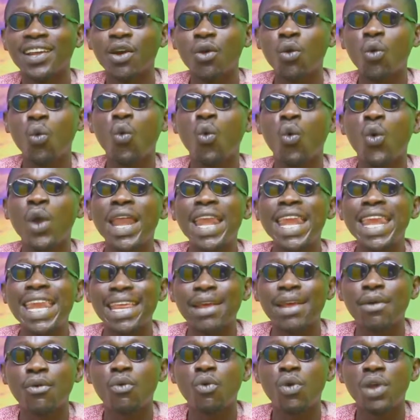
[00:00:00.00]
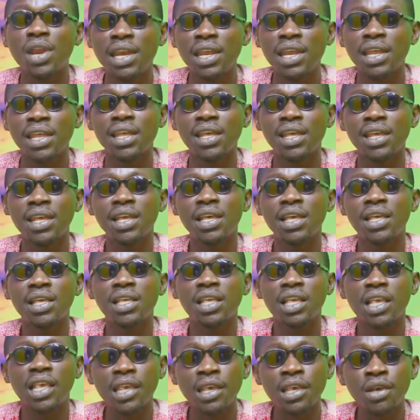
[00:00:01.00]
Queenie, Queenie,
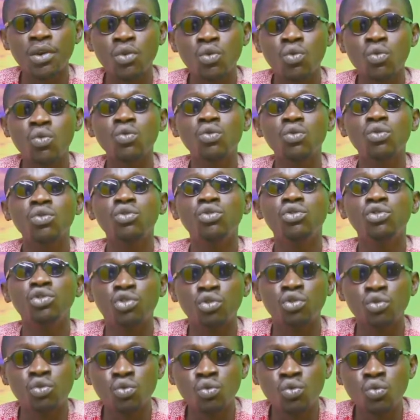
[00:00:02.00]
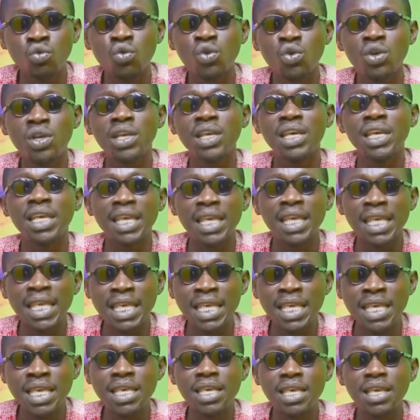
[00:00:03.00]
Q U
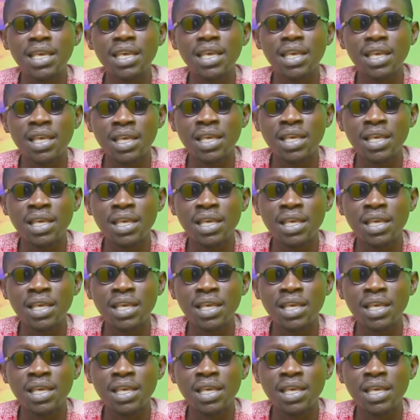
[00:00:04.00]
E E